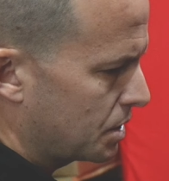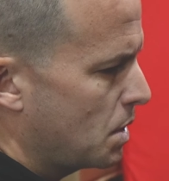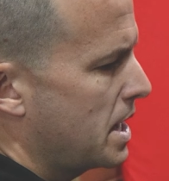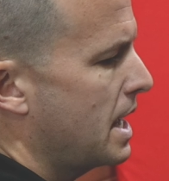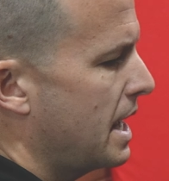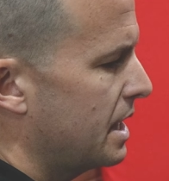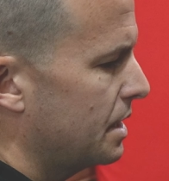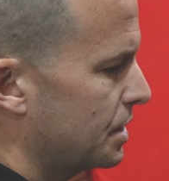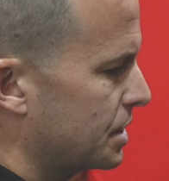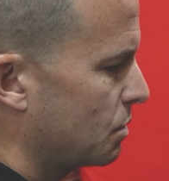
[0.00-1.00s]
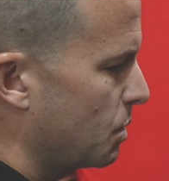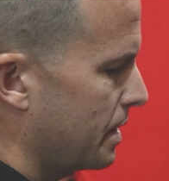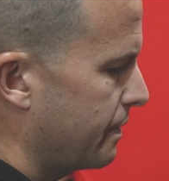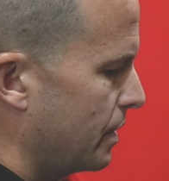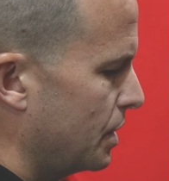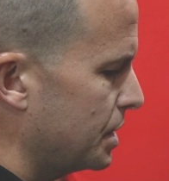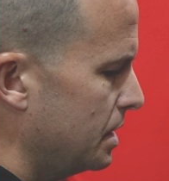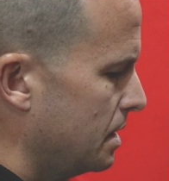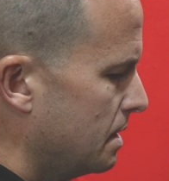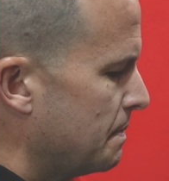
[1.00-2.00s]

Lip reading: 28 inch width version.